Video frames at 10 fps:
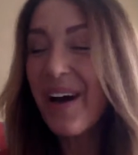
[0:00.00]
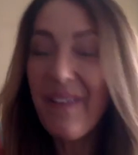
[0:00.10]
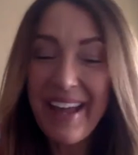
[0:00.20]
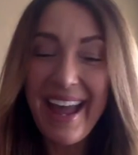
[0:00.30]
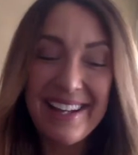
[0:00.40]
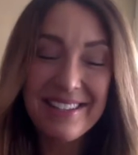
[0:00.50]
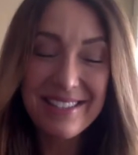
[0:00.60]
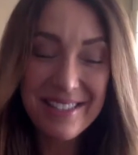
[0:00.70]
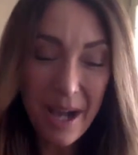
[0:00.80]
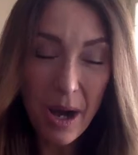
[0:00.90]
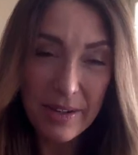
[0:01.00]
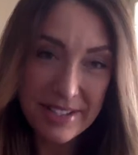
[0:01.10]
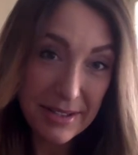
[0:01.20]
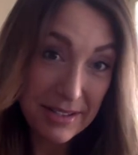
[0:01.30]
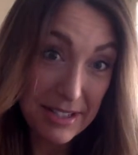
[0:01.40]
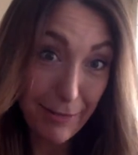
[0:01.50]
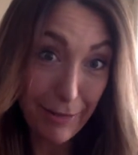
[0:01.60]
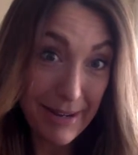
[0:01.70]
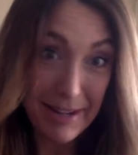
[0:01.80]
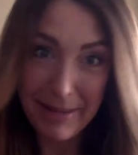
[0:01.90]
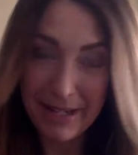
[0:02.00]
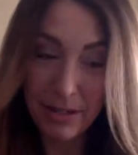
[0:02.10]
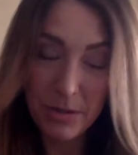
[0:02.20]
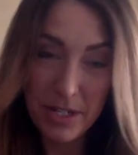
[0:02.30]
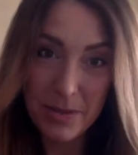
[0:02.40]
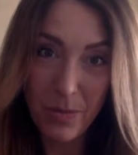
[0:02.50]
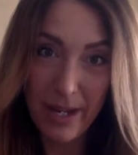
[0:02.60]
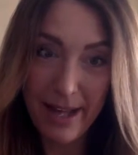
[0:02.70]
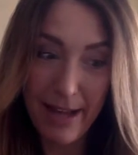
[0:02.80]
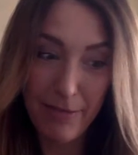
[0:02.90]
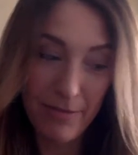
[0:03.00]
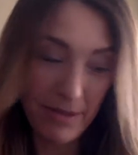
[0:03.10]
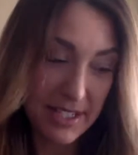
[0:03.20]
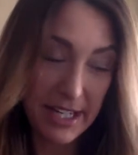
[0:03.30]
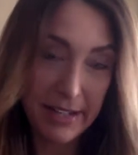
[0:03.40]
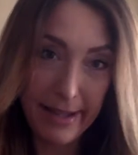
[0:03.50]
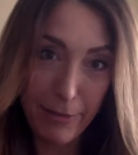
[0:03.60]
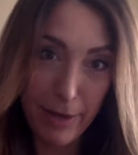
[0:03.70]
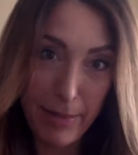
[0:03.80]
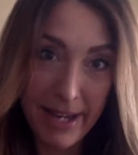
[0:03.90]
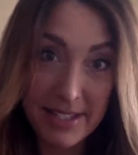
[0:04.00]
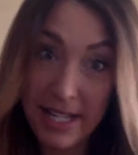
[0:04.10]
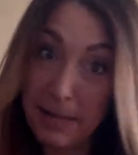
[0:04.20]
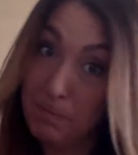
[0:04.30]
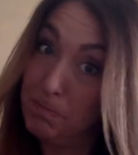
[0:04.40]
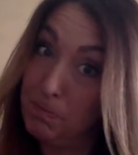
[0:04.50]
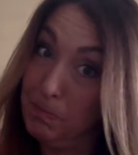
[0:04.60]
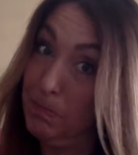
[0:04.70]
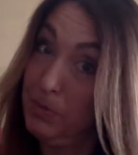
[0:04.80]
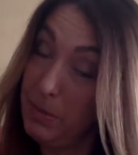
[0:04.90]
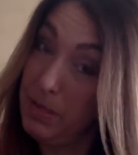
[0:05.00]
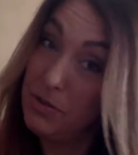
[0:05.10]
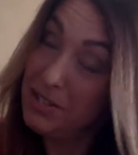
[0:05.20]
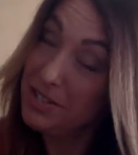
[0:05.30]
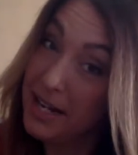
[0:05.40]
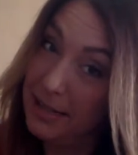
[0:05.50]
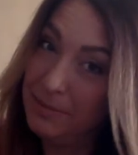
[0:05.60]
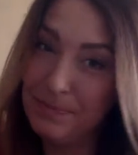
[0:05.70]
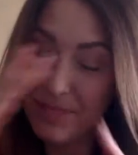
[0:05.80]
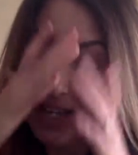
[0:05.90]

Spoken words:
Okay, so it seals the deal for me. I mean, who doesn't want to have a cellulite-free backside? I mean, just saying.